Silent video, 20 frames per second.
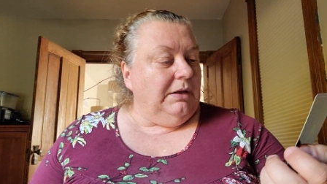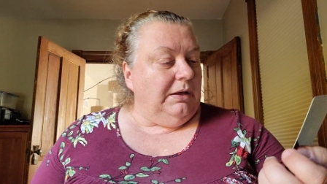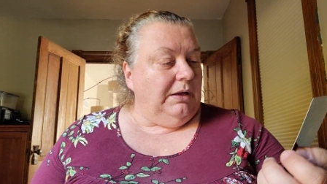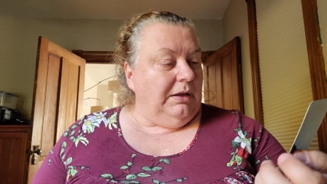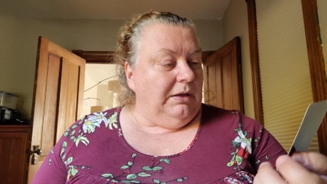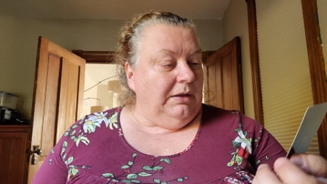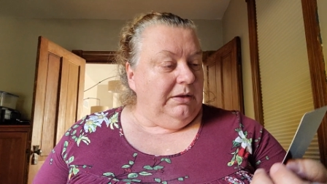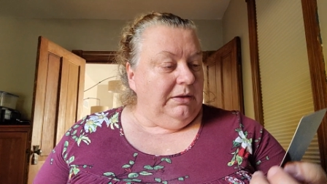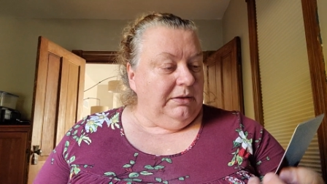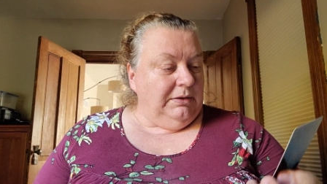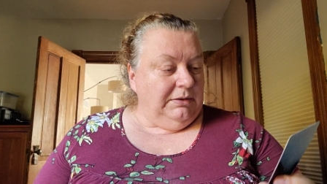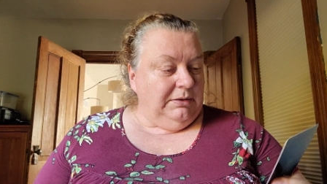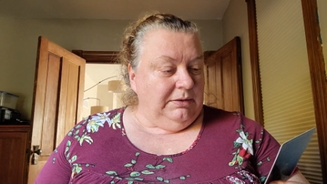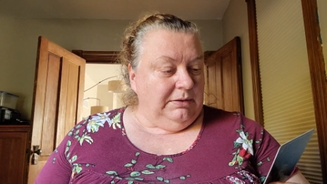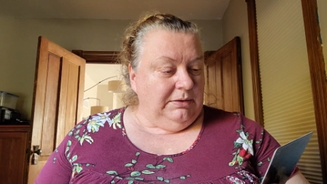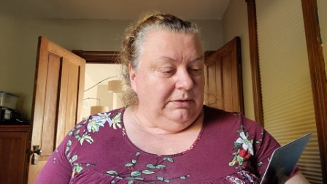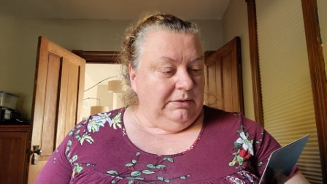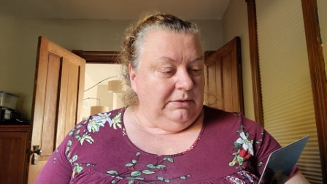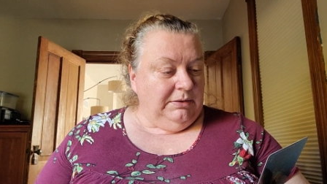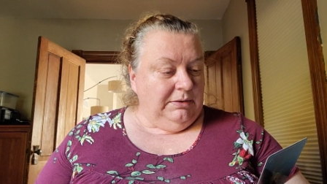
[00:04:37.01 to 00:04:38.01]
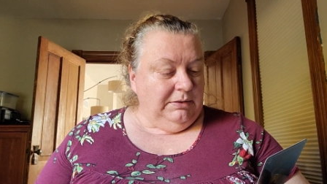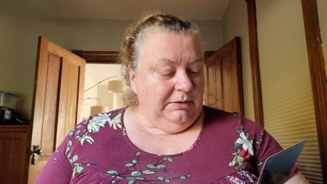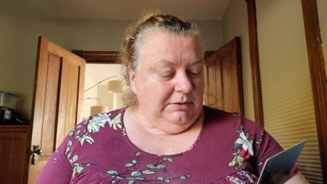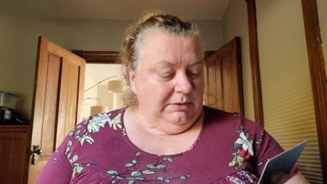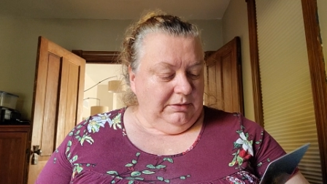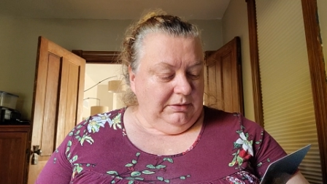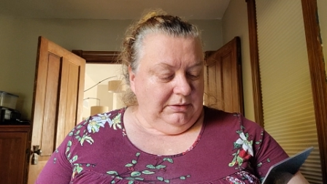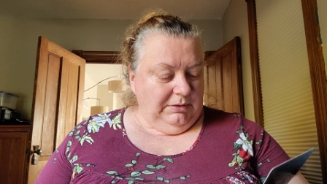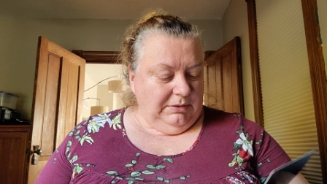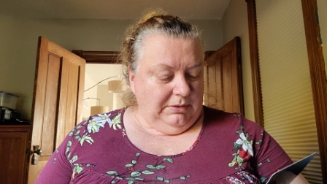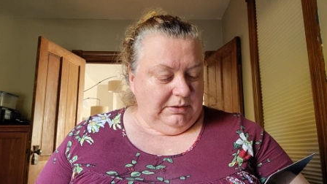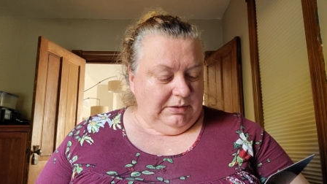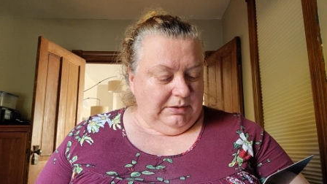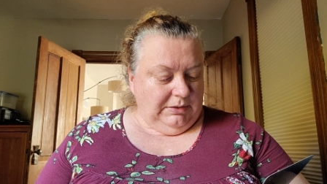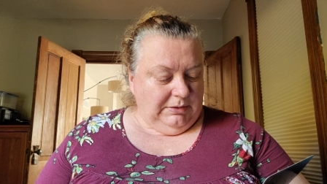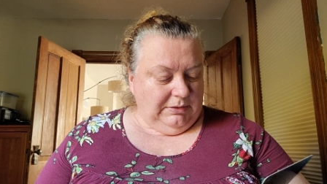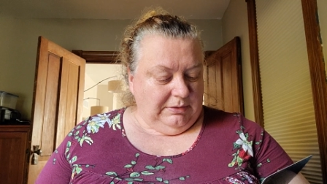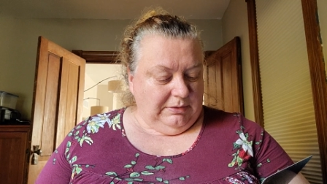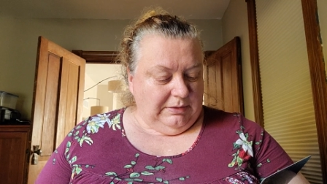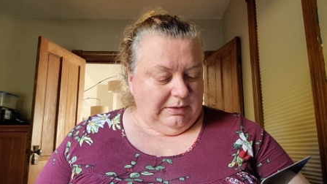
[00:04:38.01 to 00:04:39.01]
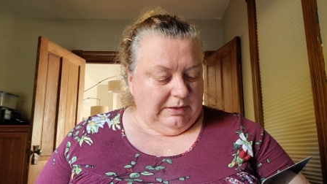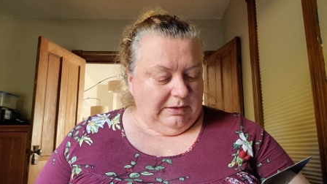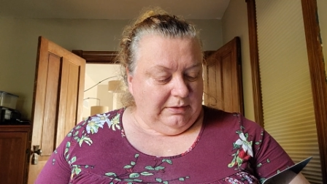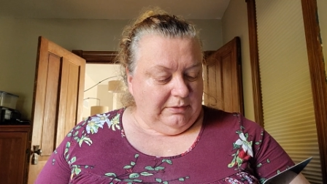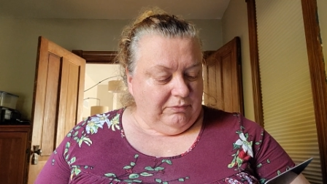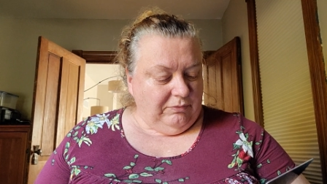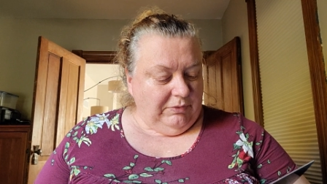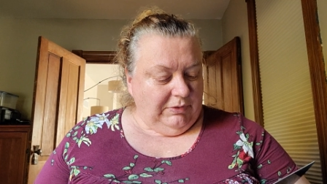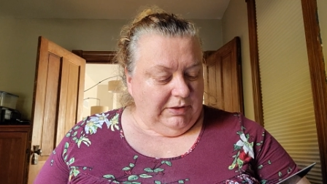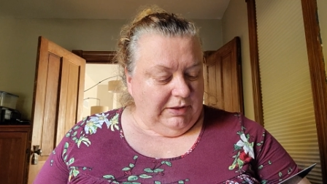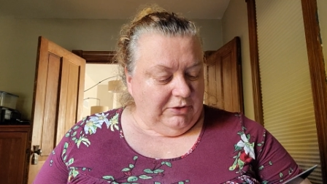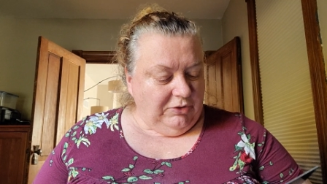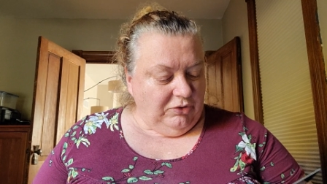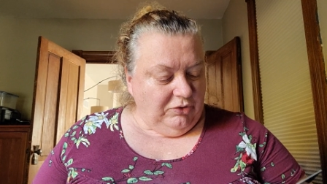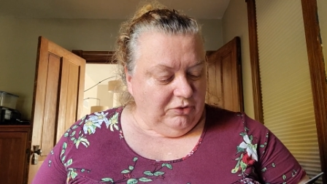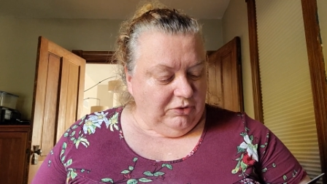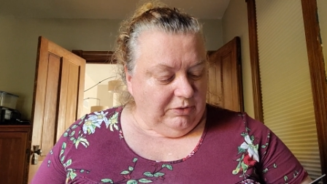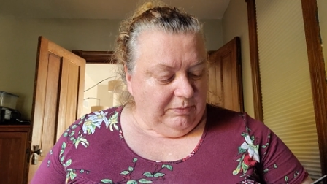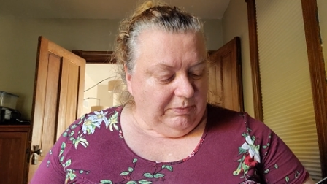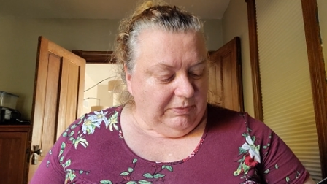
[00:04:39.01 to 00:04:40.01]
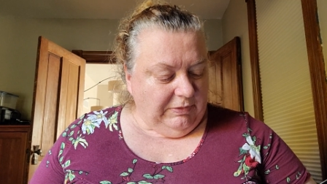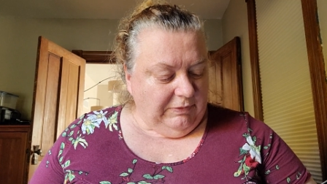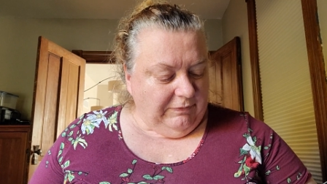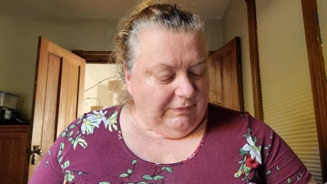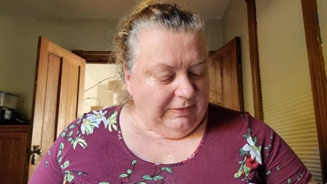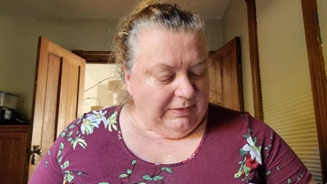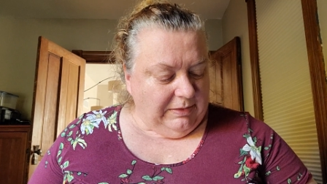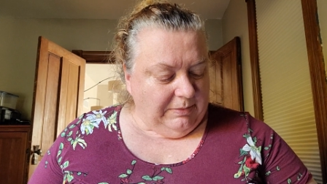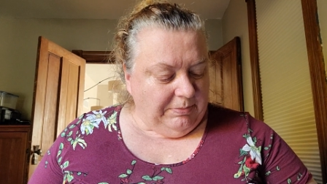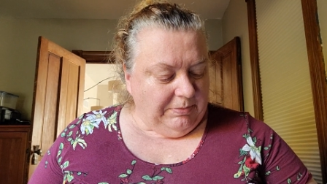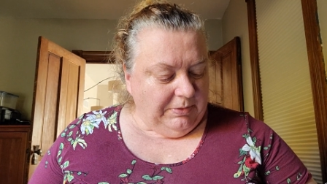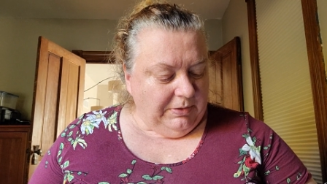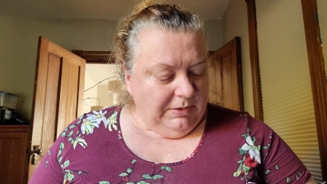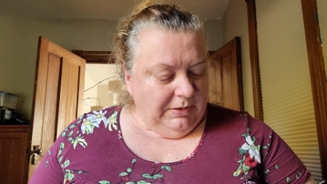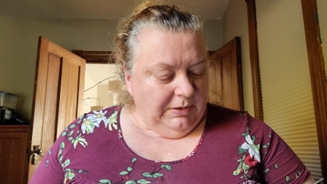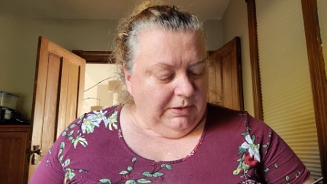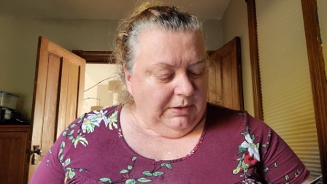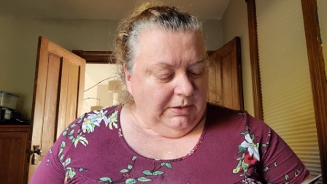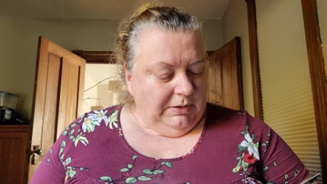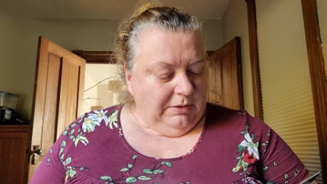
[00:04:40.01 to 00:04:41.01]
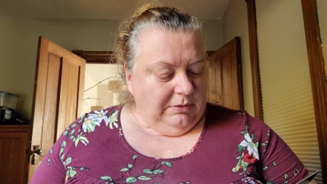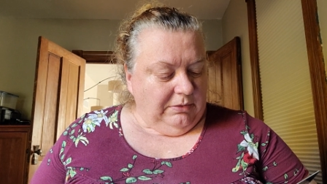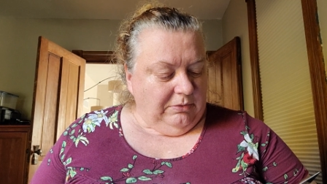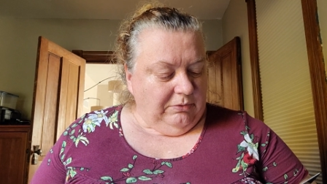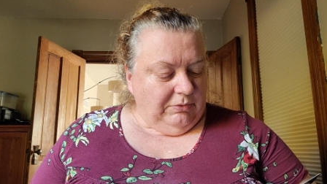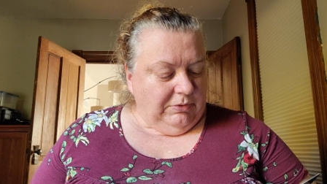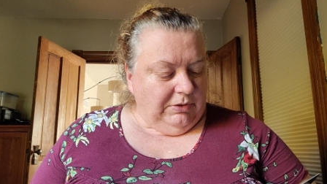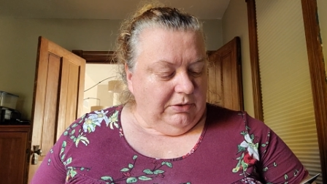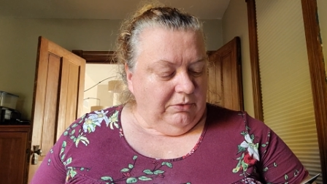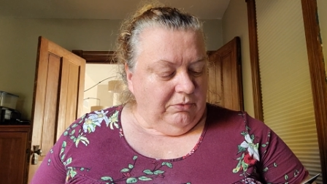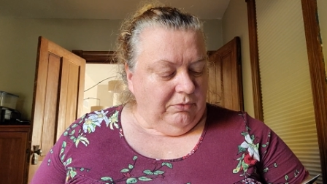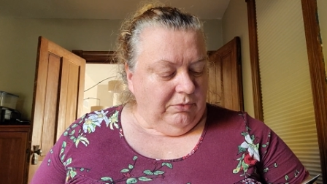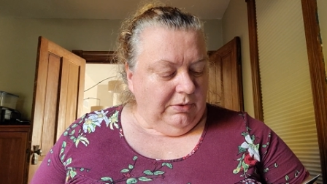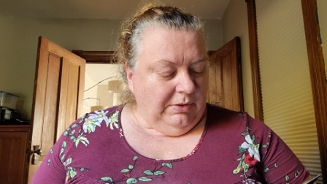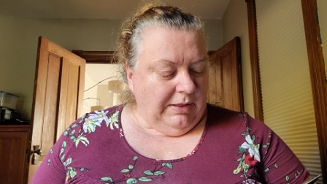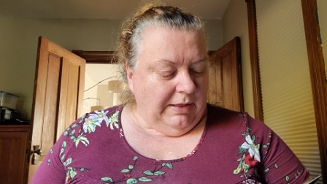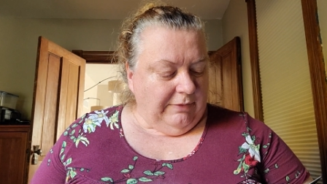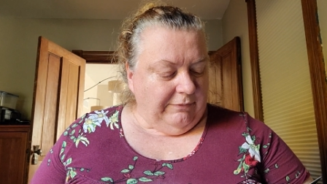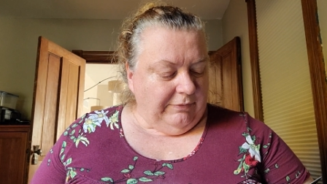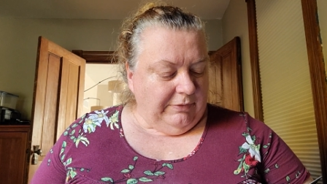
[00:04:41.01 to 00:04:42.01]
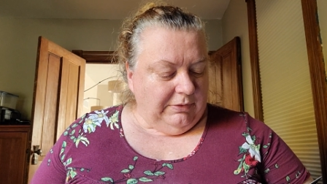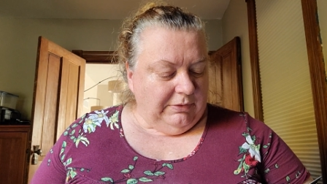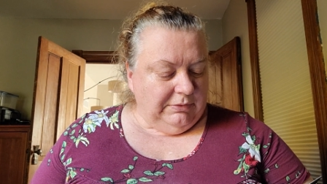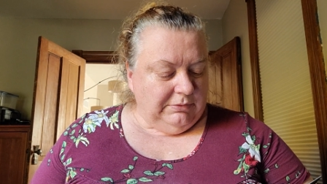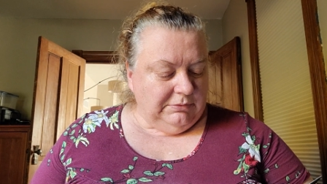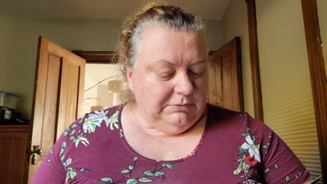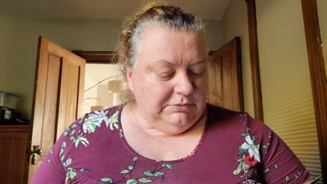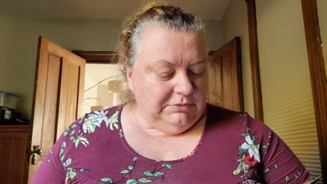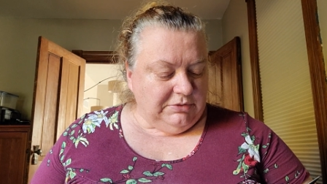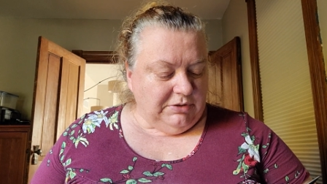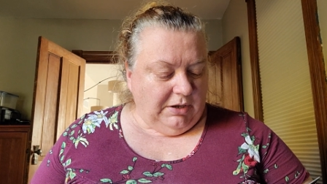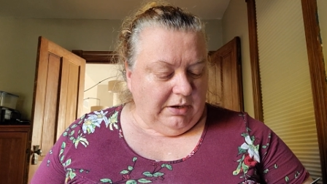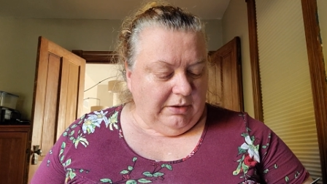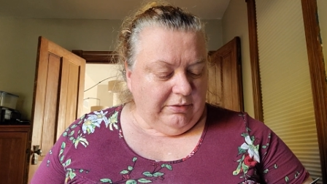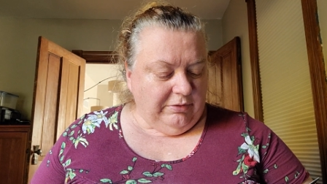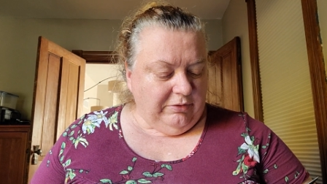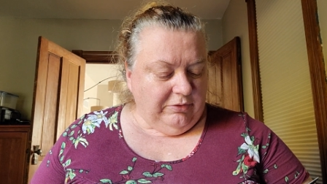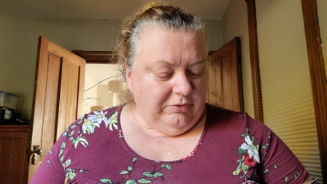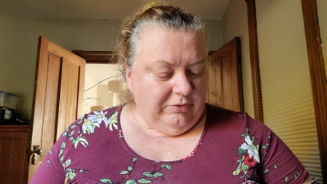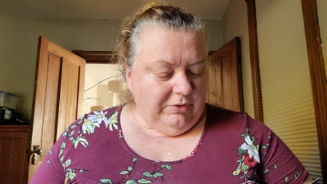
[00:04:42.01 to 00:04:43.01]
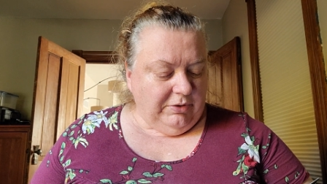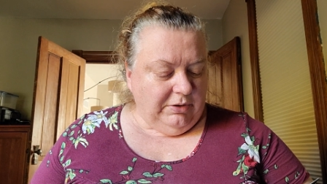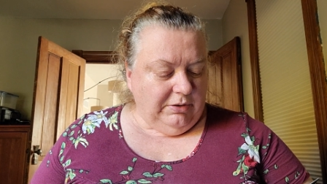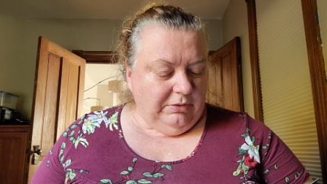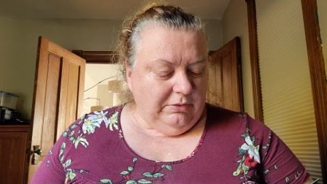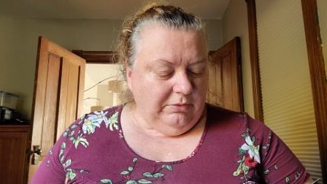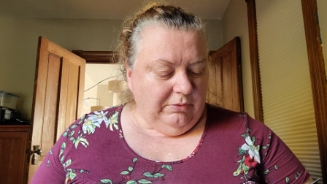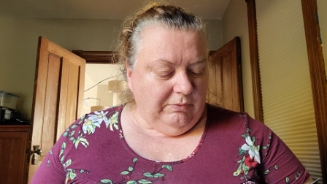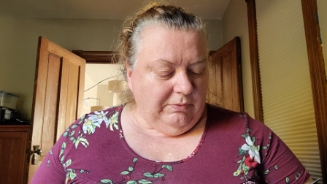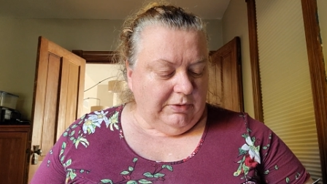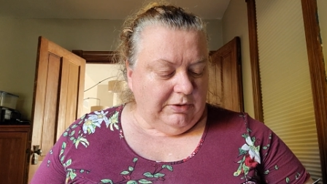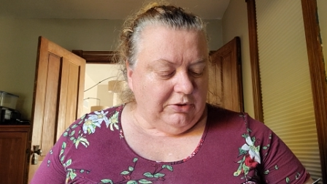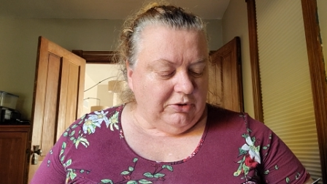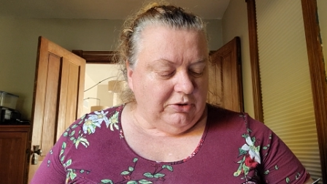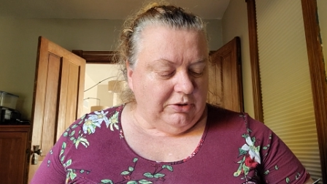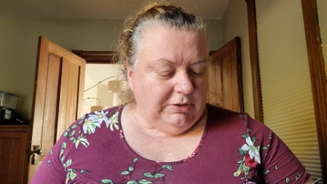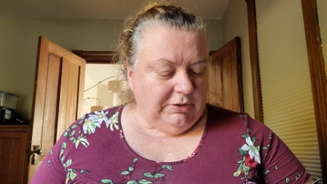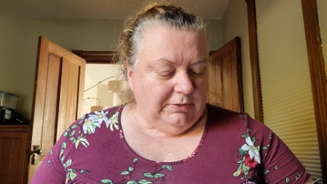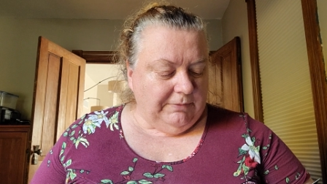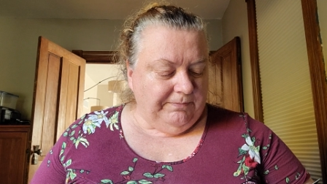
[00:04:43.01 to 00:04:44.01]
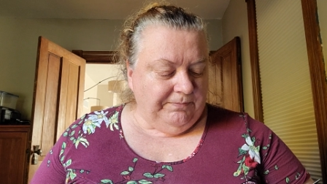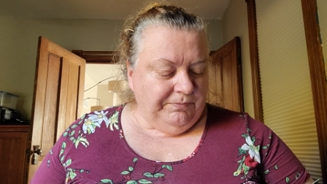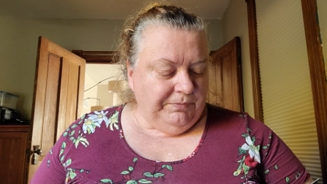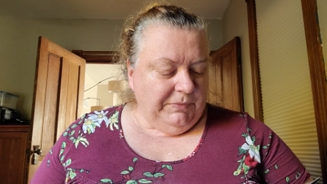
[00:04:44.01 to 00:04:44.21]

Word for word: and it says relationships develop to a new level. Trust your intuition.